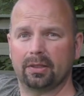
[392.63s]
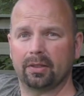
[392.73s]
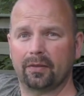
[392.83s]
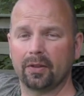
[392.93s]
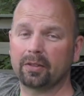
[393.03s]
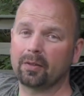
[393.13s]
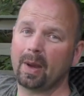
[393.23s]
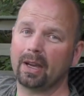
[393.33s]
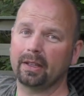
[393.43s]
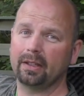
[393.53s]
to the front of
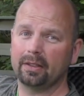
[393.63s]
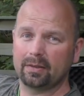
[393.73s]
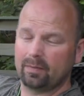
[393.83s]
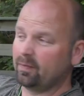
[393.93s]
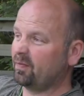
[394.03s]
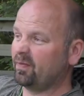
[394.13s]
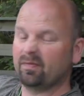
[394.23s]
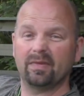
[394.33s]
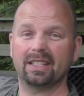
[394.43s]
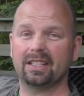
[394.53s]
my
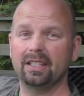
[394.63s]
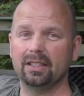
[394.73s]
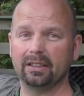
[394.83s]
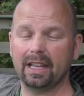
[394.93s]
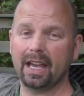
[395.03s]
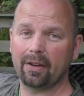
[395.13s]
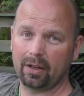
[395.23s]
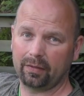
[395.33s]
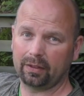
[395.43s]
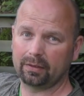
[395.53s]
steel air
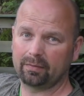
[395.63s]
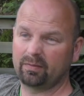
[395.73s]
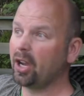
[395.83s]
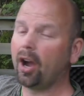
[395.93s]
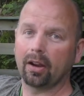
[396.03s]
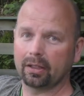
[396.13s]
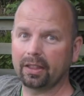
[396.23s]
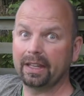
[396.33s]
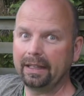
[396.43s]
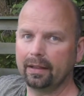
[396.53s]
rifle target
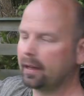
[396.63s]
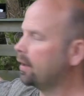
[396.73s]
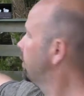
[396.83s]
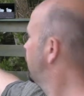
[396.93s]
thing there.